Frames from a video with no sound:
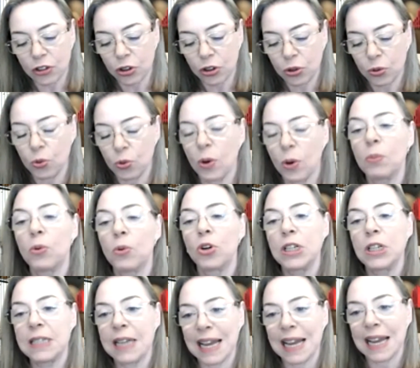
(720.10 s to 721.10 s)
through a more
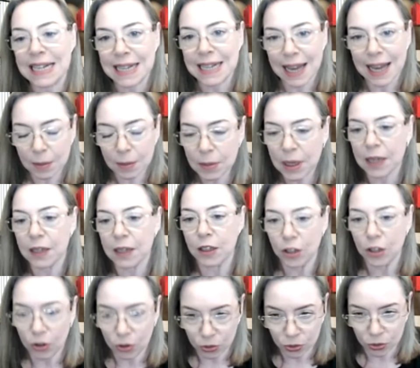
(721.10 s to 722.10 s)
dynamic
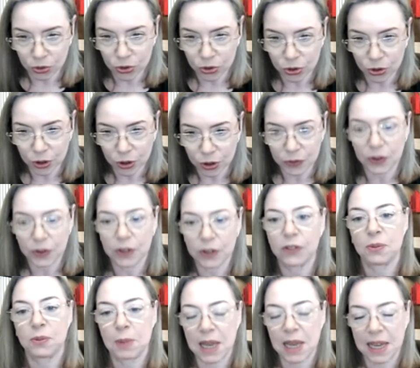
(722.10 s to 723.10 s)
use of the
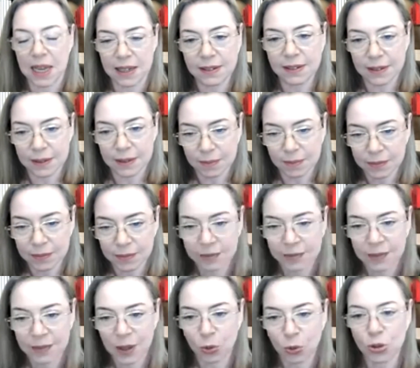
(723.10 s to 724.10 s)
space,
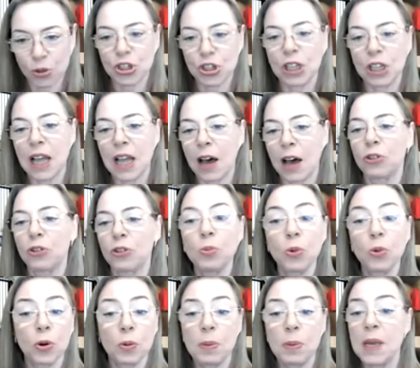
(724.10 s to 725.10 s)
which allows
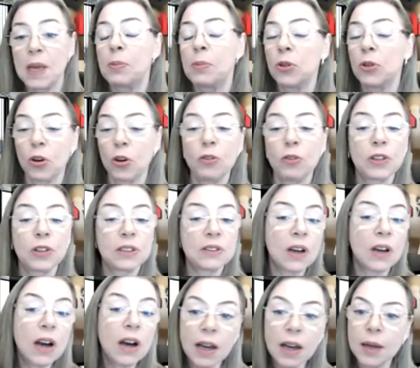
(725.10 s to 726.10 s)
more people over
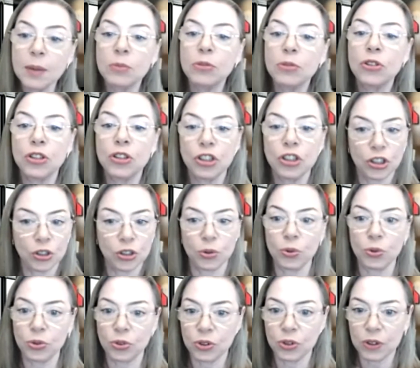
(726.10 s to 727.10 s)
time to
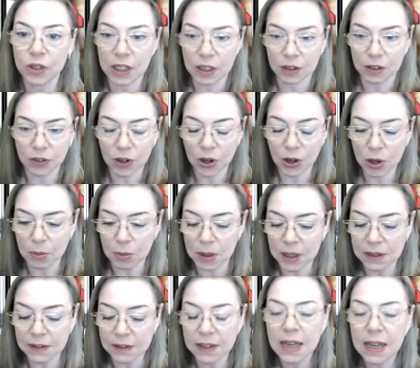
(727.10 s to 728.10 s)
use the
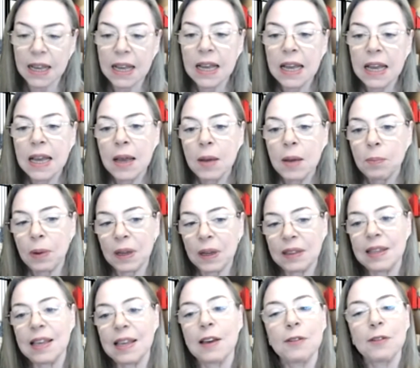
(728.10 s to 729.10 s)
environments. But
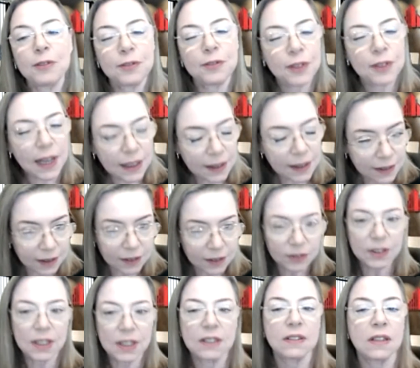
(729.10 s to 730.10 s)
the
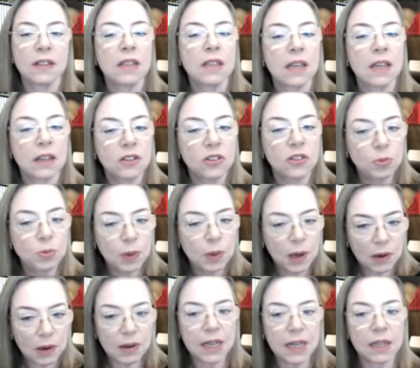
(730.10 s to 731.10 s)
effectiveness and the
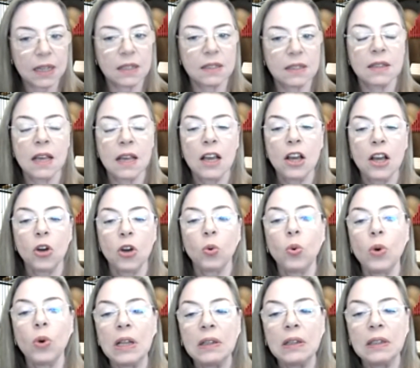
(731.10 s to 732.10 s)
experience
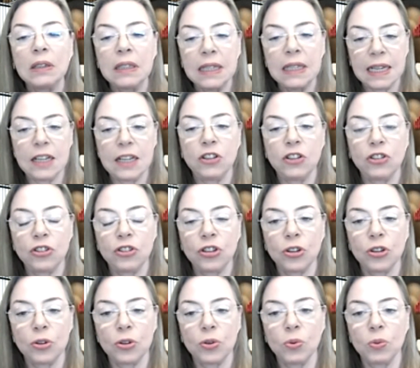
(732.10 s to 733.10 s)
will need
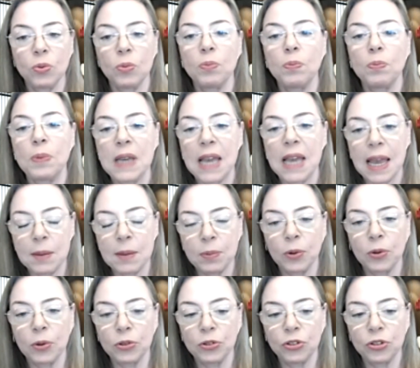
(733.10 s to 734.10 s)
to be
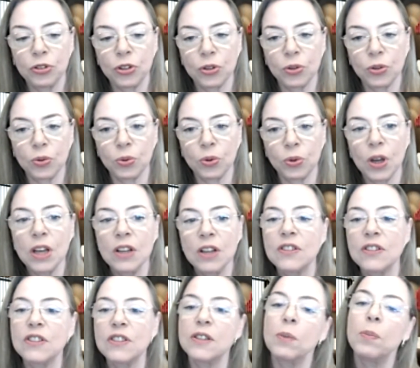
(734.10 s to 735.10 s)
able to
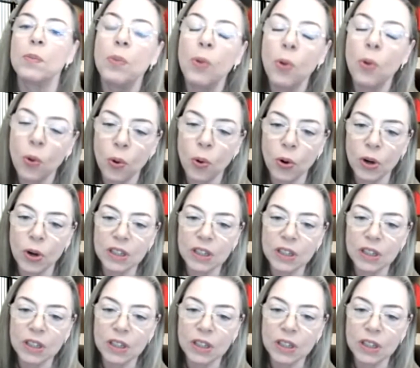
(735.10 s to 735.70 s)
support